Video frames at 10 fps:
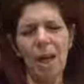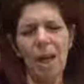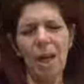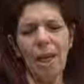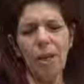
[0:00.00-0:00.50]

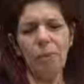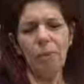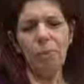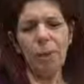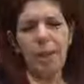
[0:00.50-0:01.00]
And I
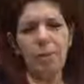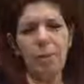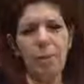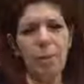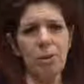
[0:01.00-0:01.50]
was blessed
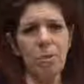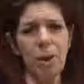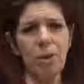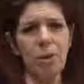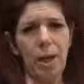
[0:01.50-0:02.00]
to be his
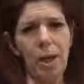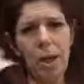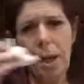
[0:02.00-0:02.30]
madre.